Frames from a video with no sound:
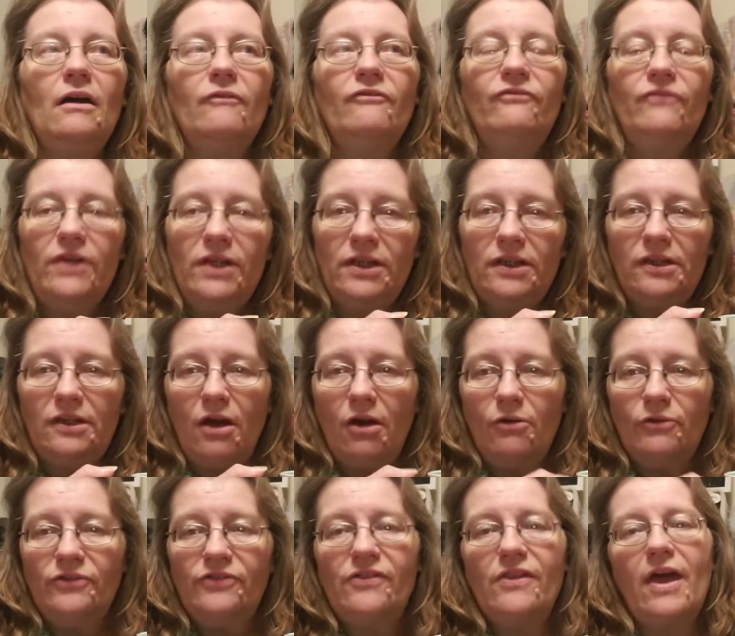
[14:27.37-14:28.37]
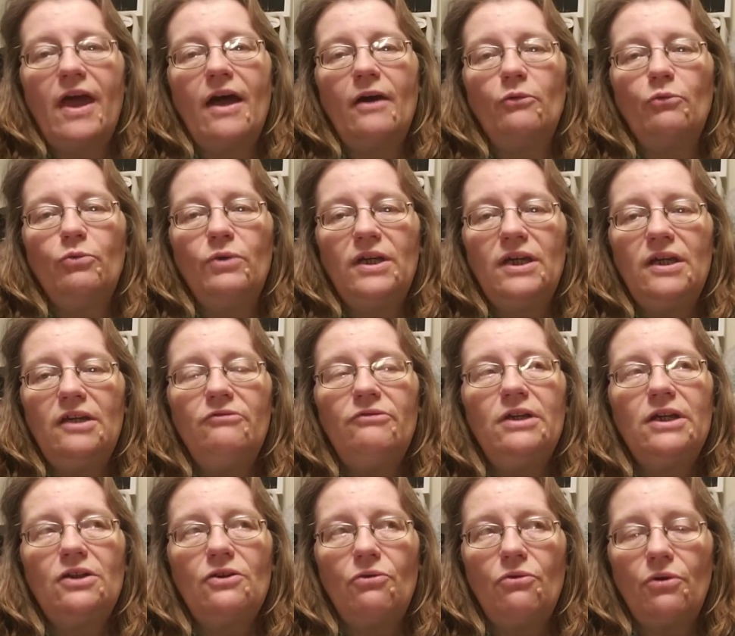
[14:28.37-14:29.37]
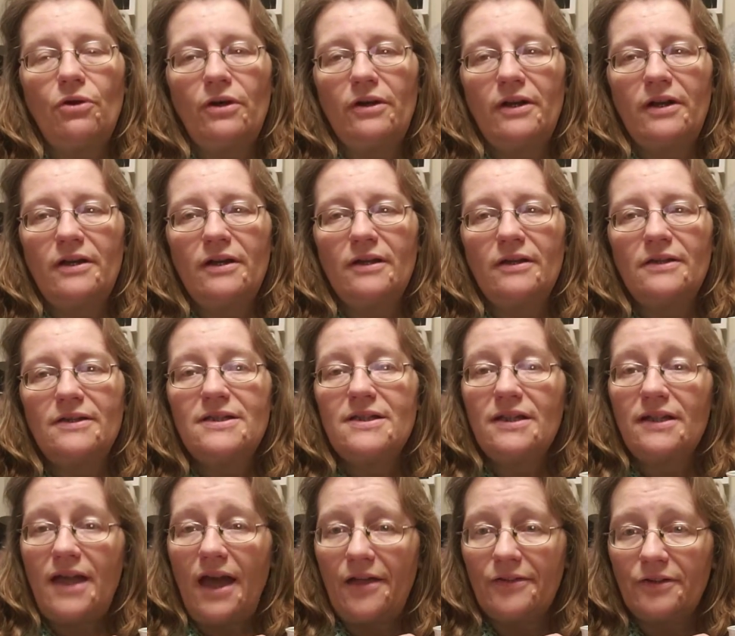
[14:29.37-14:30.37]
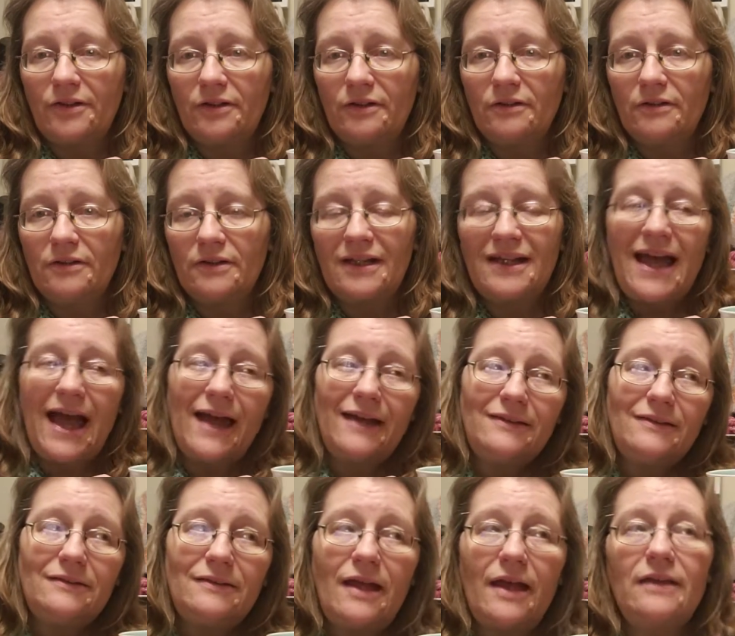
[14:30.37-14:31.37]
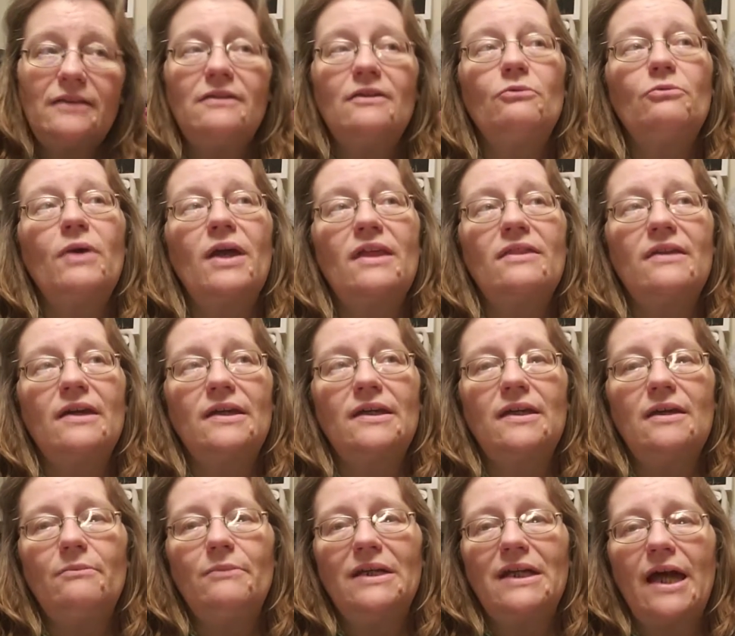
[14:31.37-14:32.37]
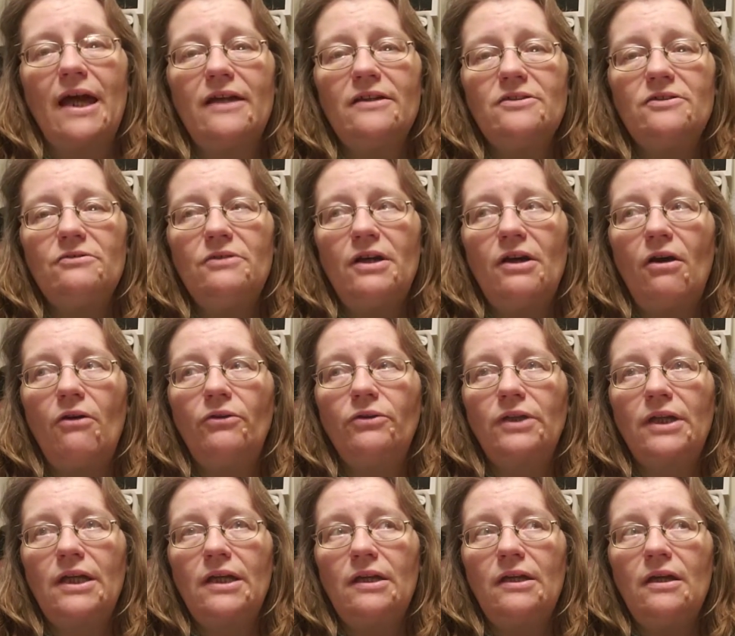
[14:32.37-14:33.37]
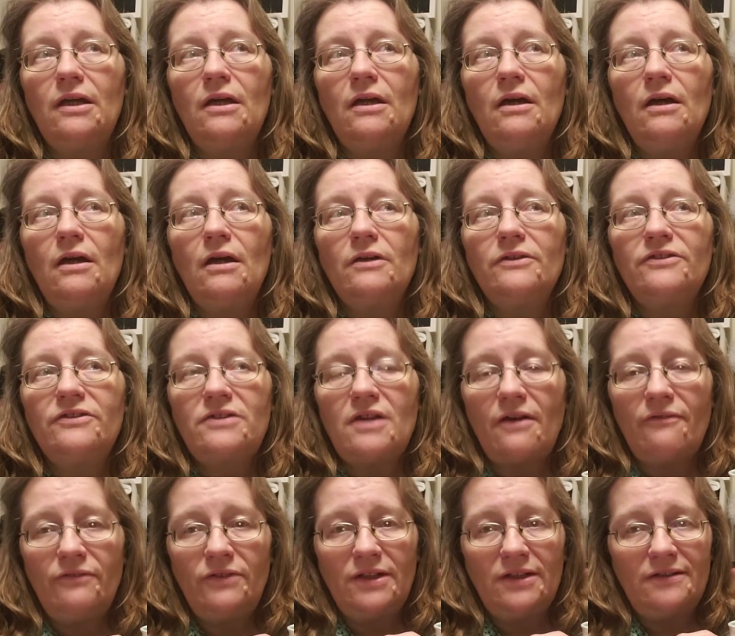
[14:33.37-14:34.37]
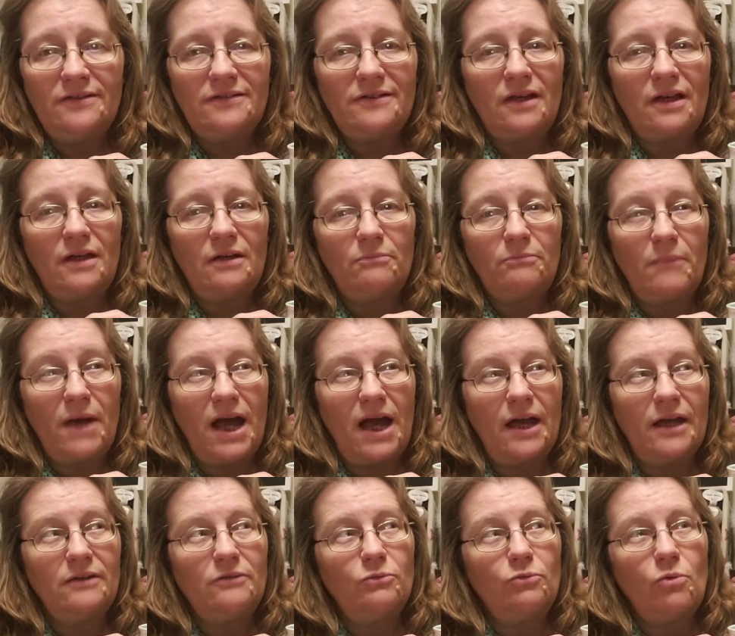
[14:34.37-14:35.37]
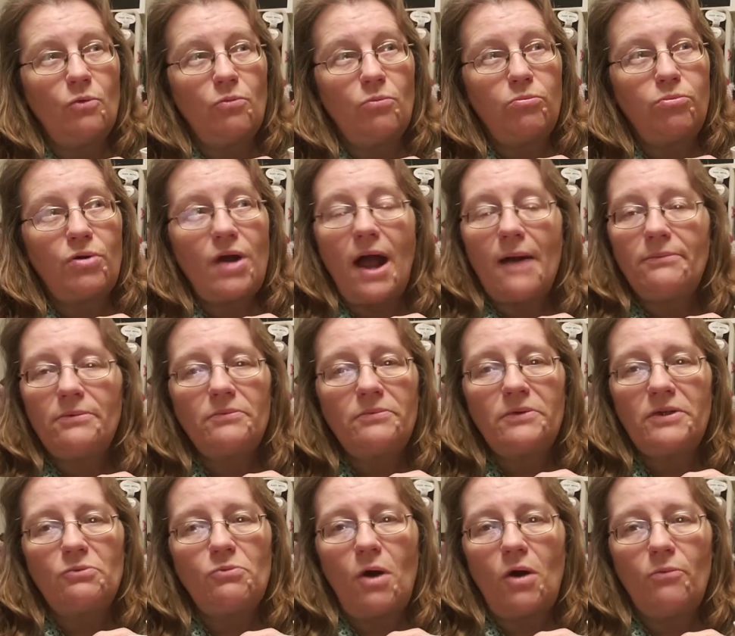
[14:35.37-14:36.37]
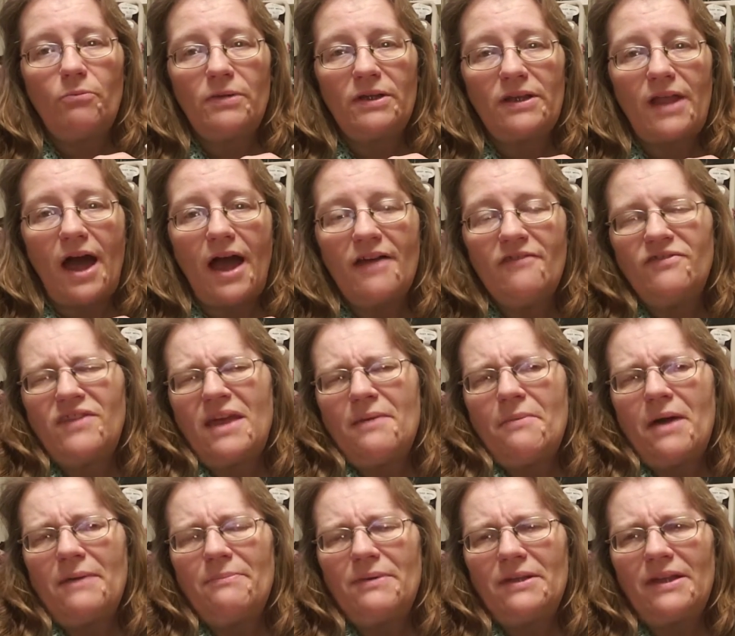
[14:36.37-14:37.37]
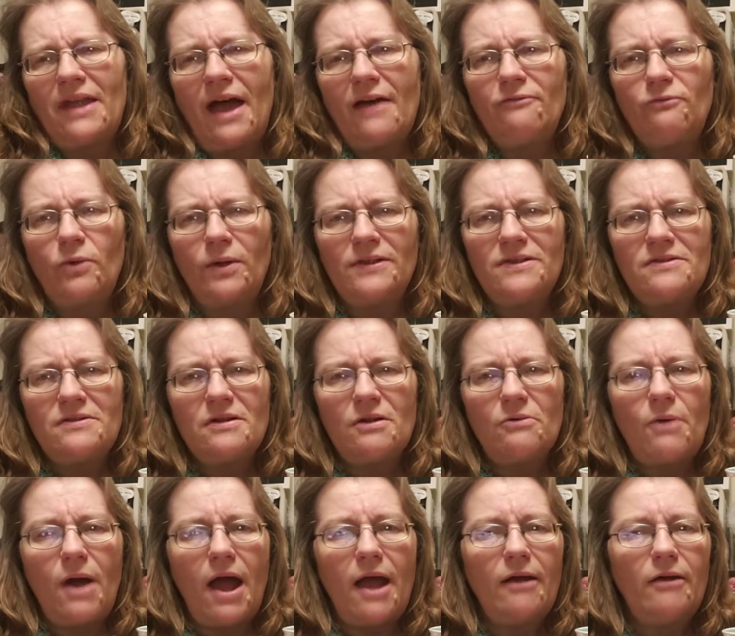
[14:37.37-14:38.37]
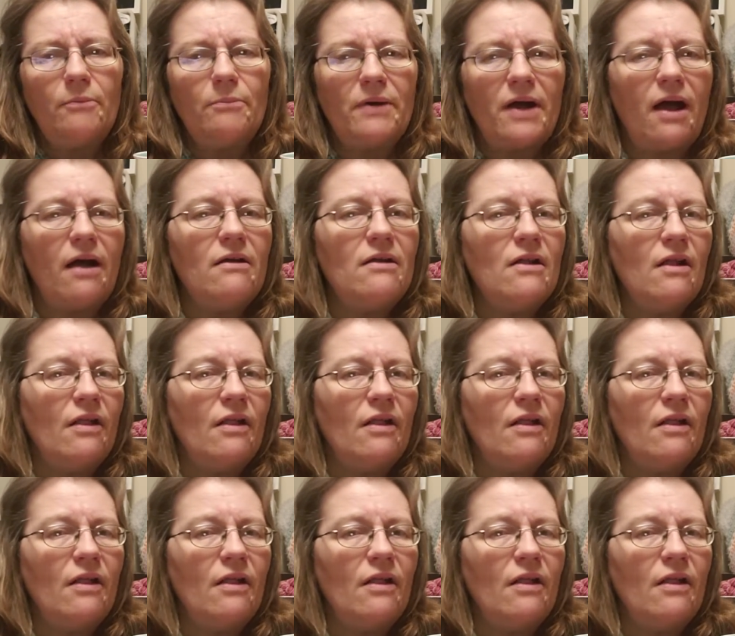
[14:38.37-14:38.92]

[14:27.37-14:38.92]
videos that we record together. Kind of like the way that Kim and I do it, only Stephanie's and mine probably won't be live. They might be live once in a while, but